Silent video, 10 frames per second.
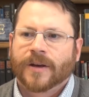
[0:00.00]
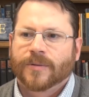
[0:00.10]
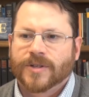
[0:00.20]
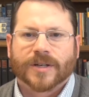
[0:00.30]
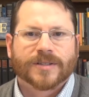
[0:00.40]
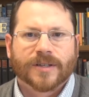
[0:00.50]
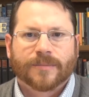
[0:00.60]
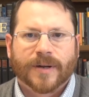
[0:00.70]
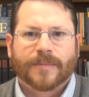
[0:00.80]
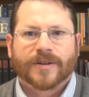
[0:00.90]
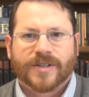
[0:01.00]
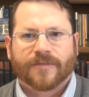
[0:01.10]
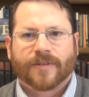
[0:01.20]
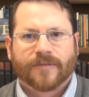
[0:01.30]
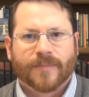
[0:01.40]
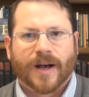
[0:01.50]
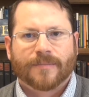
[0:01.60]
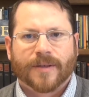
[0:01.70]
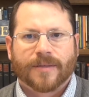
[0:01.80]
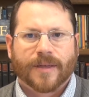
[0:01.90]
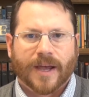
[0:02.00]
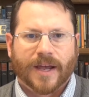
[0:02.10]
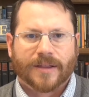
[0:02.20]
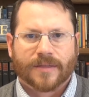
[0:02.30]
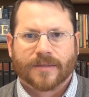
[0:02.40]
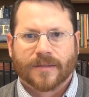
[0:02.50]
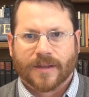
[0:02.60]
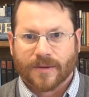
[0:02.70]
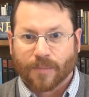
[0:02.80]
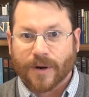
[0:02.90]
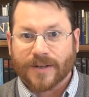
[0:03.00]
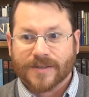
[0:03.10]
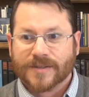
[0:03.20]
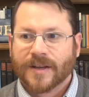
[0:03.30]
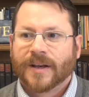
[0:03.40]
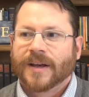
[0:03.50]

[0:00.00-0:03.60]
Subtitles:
We talked a little bit about Geoffrey of Monmouth and the Britons